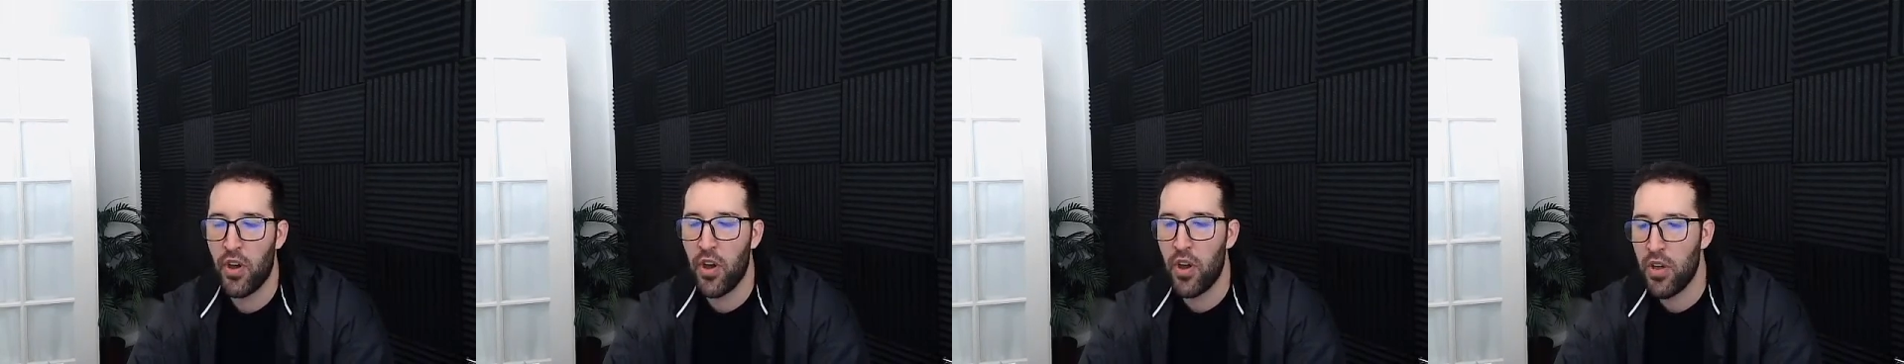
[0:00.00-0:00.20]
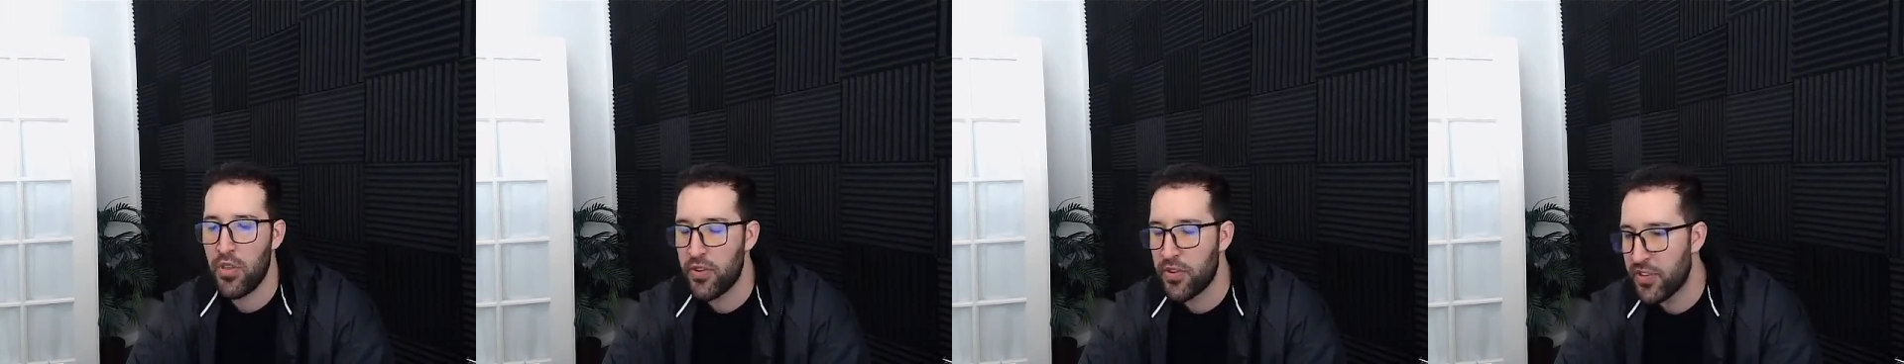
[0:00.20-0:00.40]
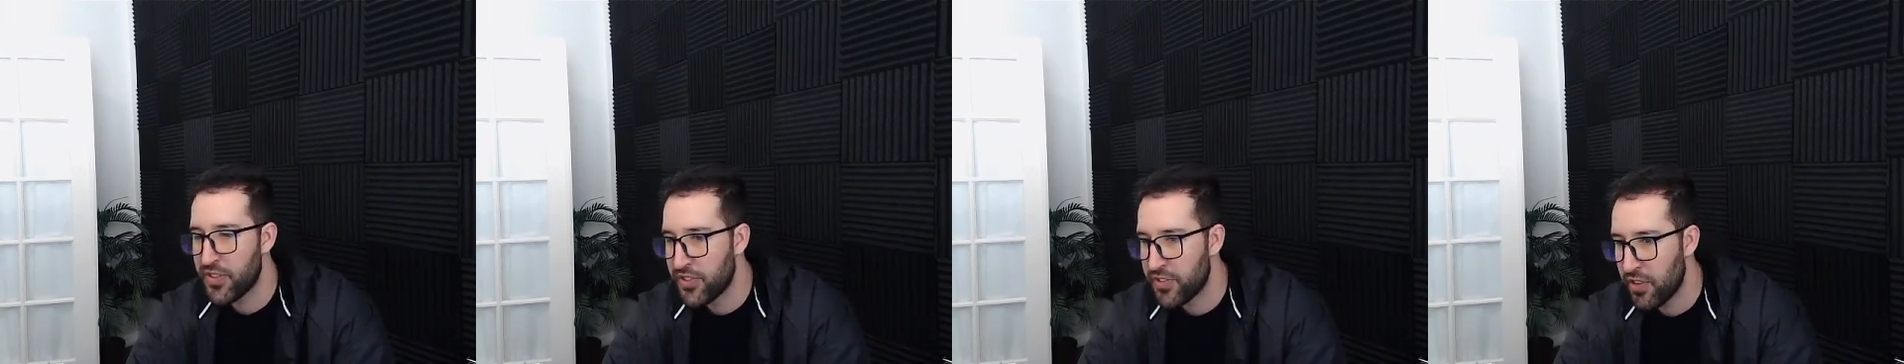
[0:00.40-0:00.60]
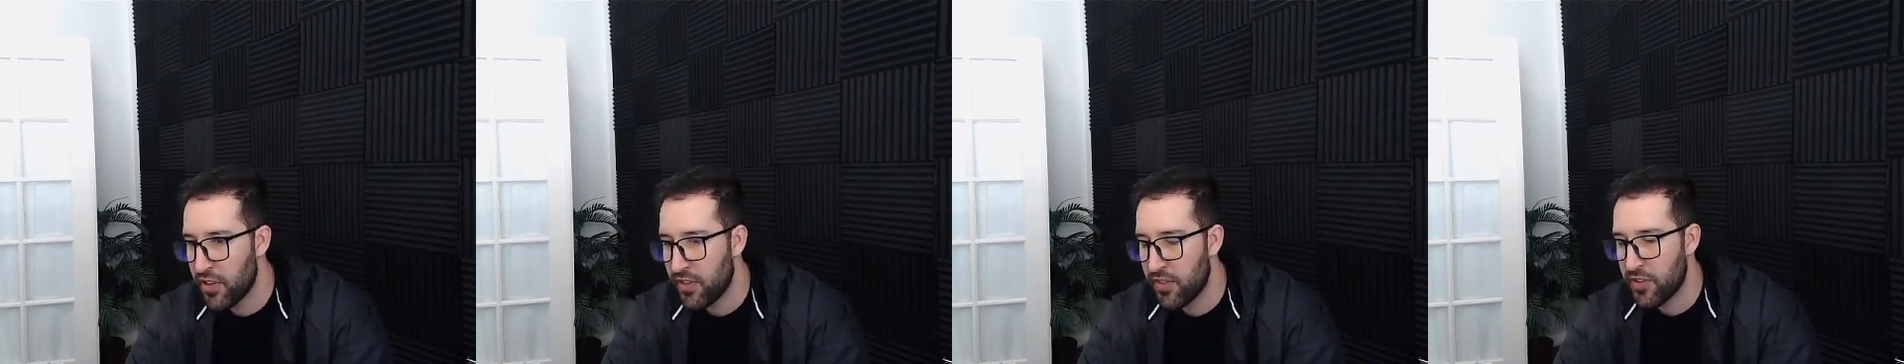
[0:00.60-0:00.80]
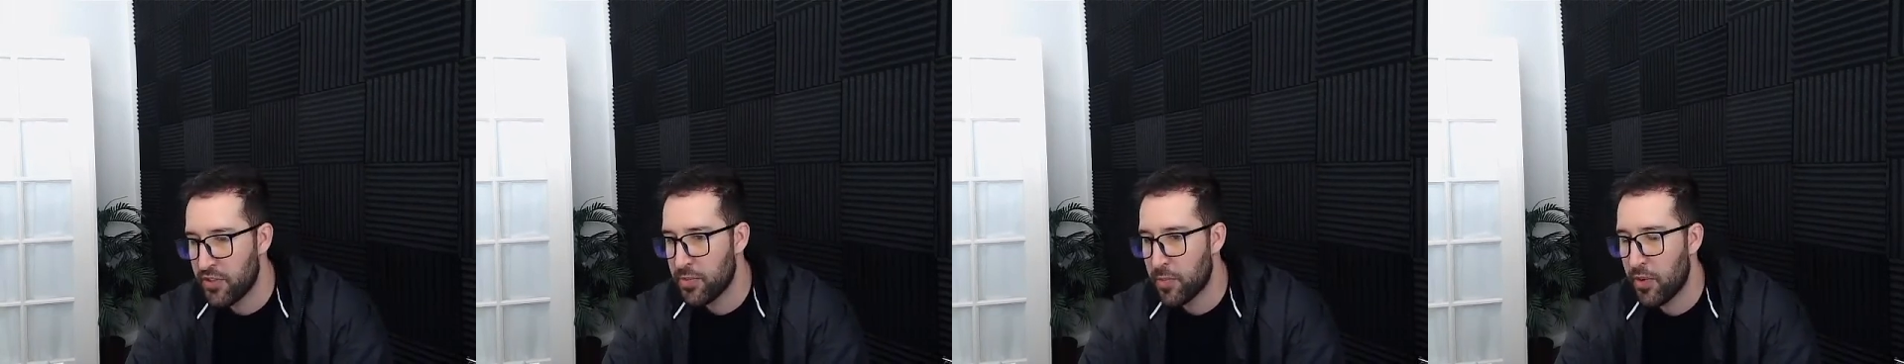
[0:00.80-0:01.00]
other
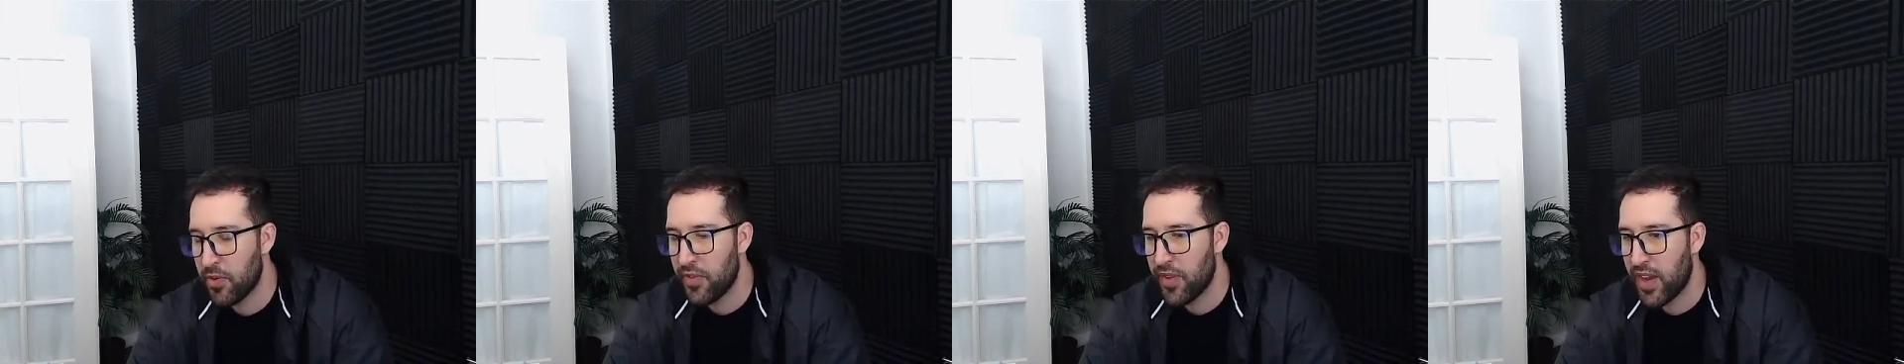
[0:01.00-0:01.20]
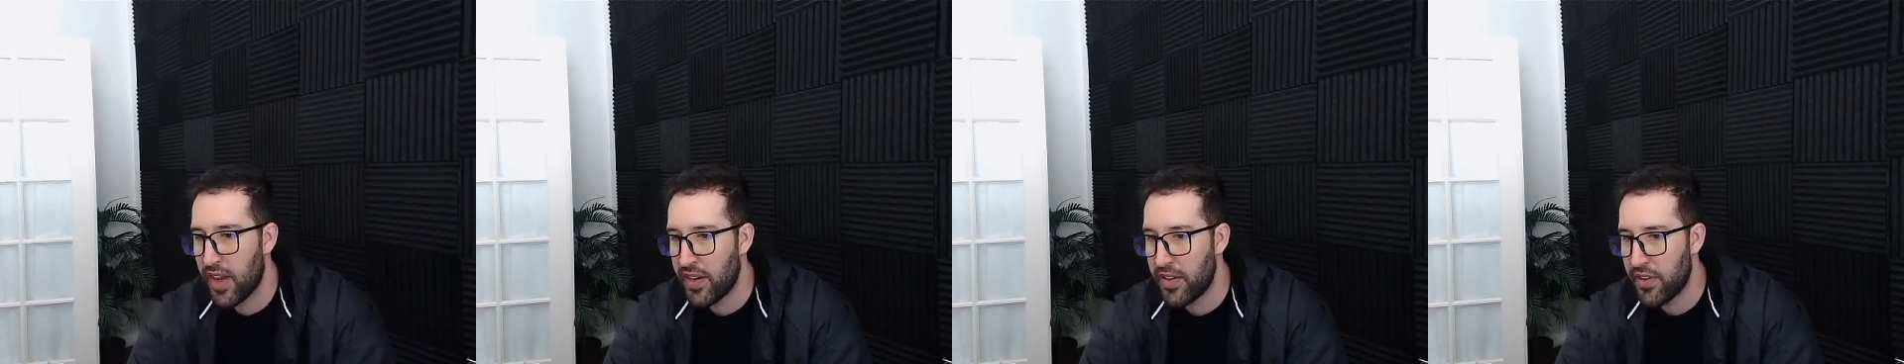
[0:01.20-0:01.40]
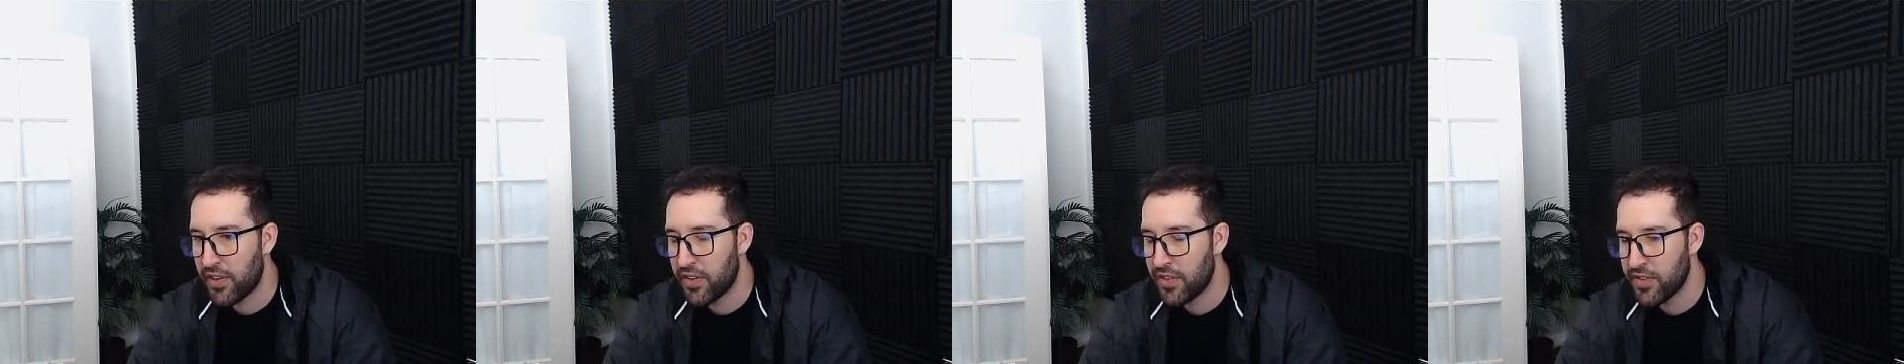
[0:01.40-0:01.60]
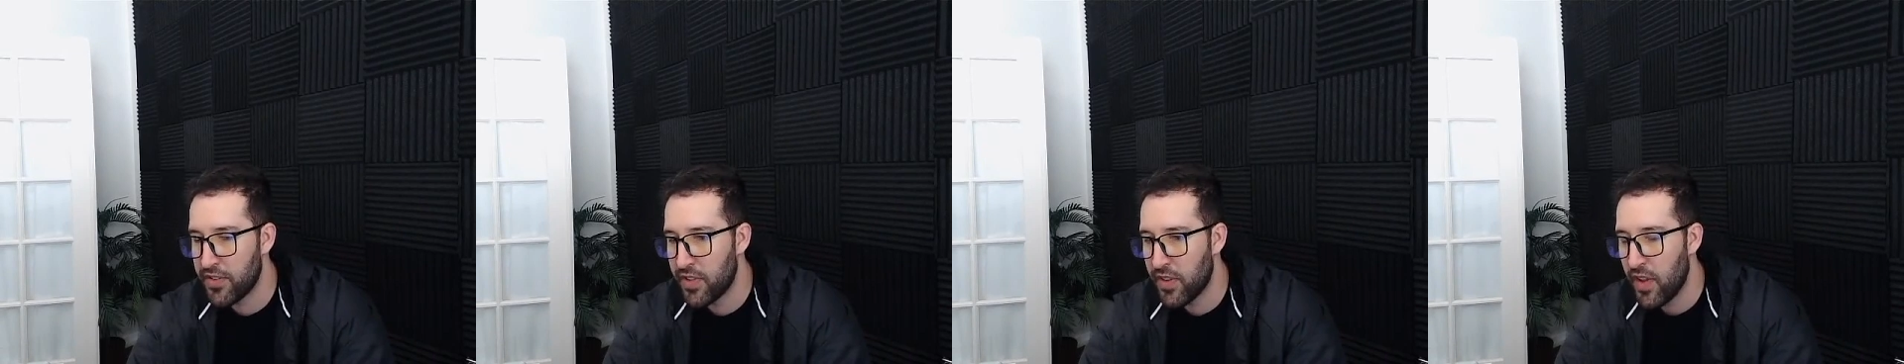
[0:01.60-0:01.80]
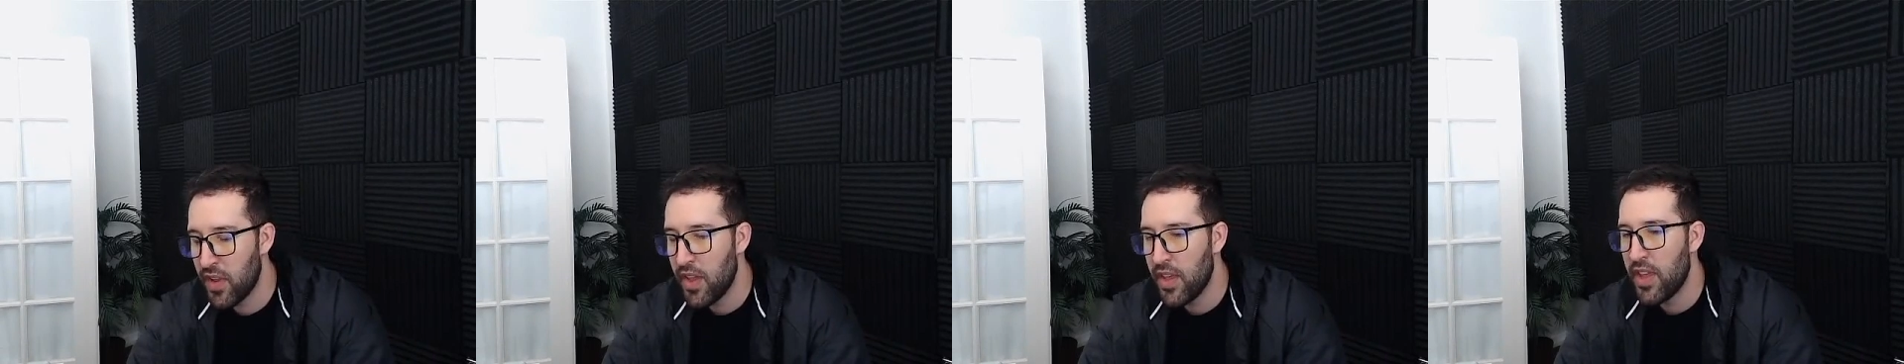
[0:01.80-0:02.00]
service
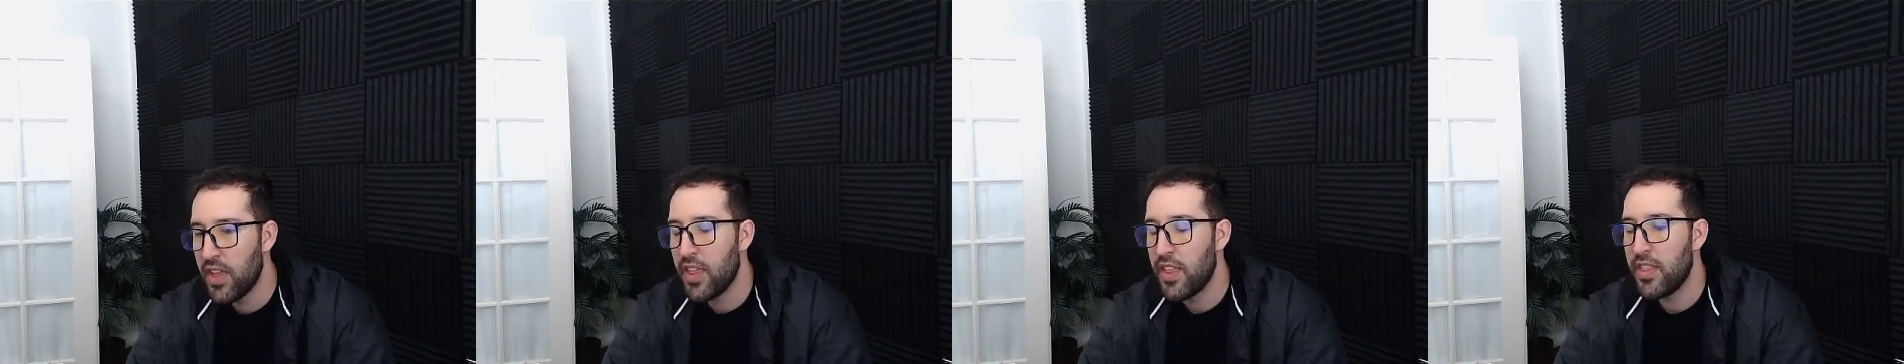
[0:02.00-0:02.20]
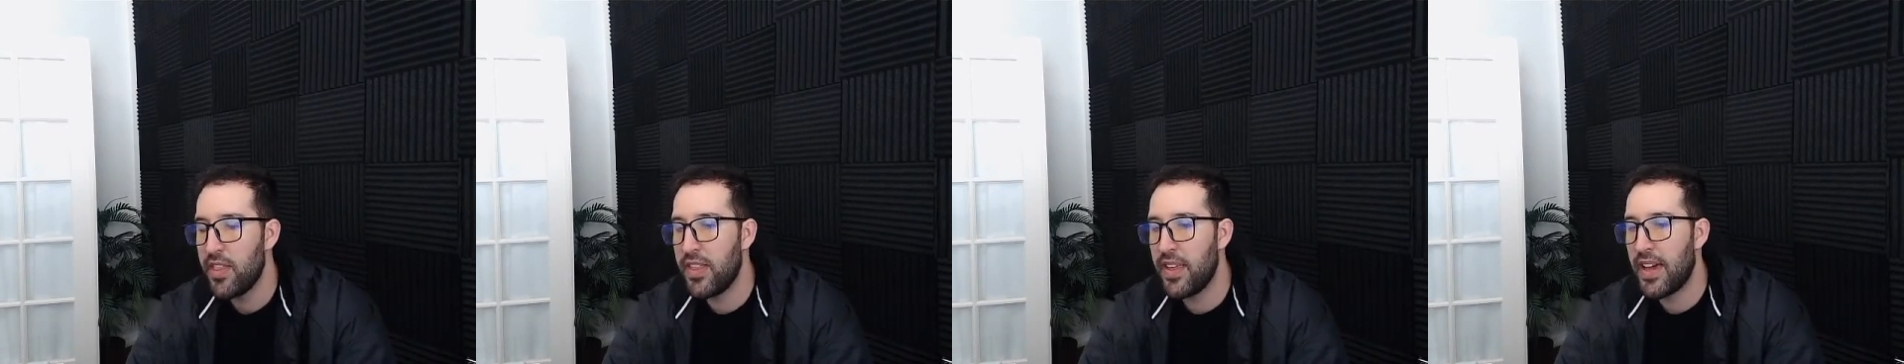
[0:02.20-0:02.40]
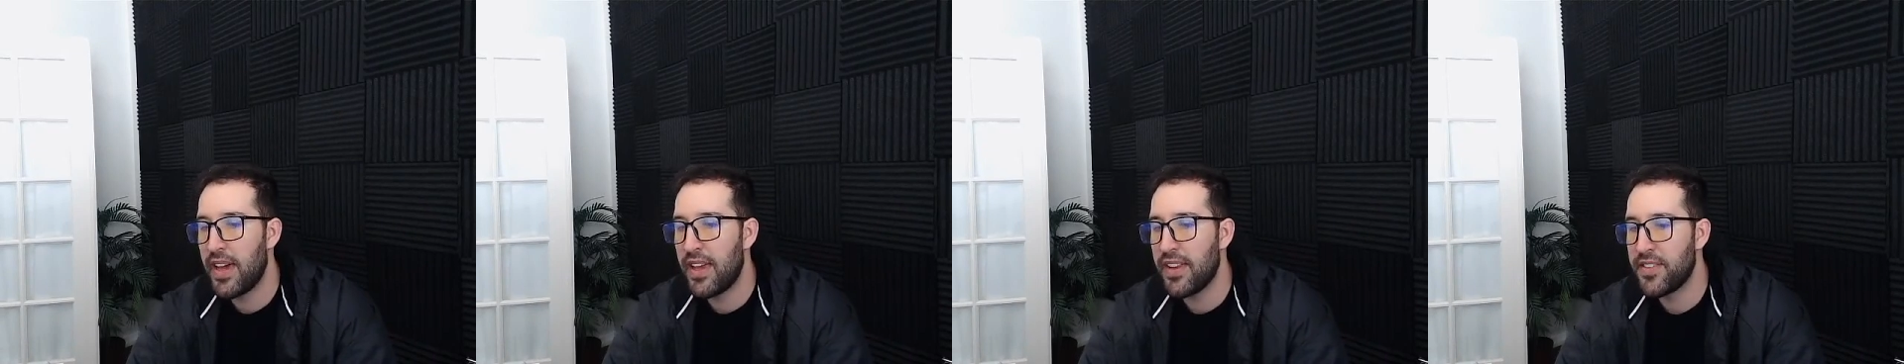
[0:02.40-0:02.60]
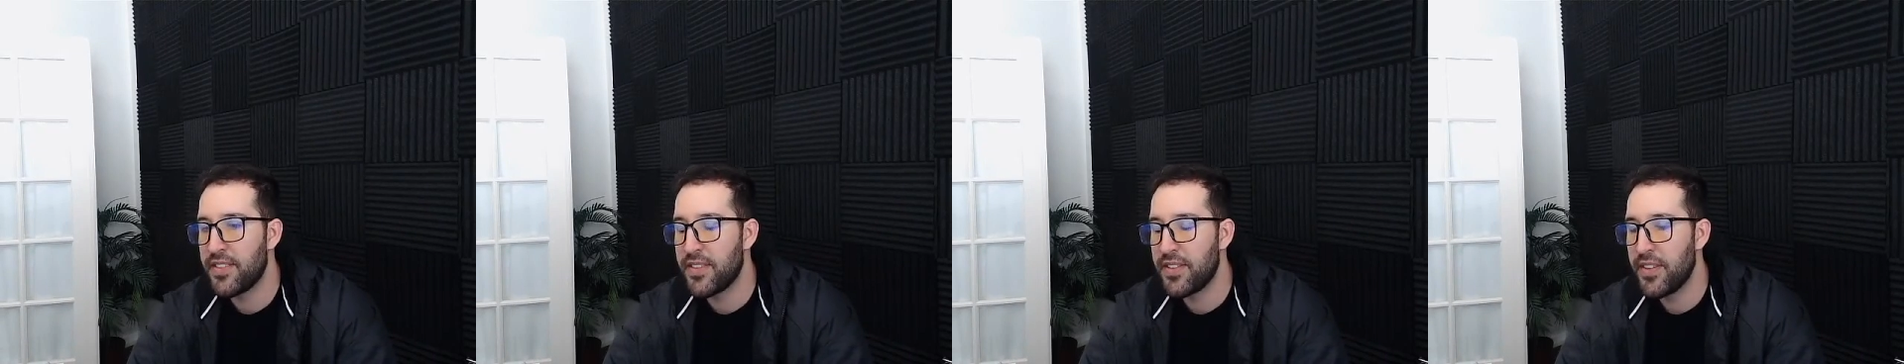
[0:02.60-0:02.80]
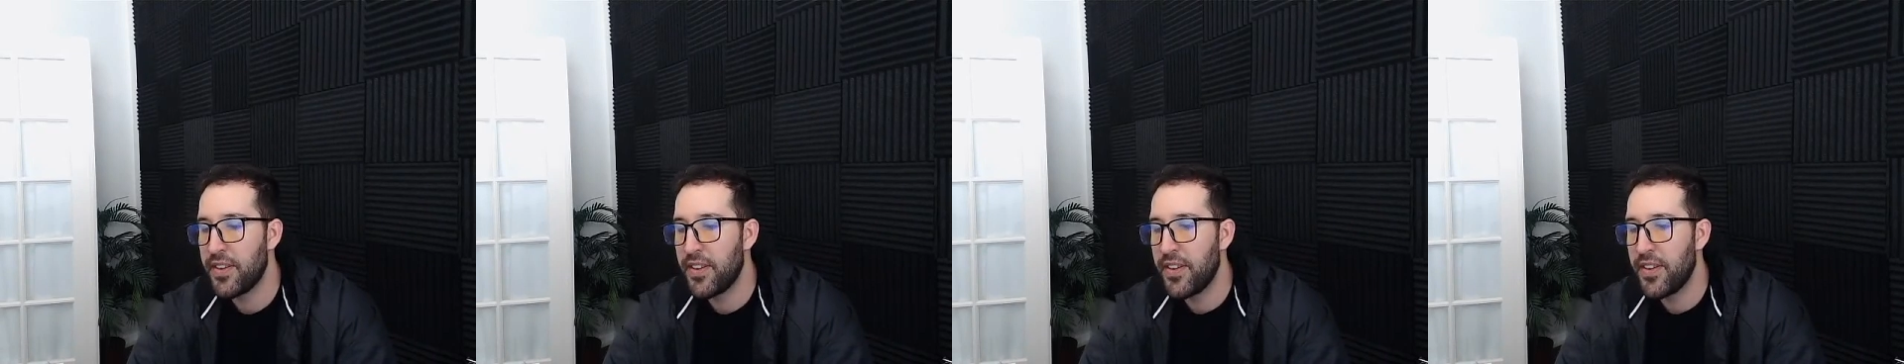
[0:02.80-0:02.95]
providers that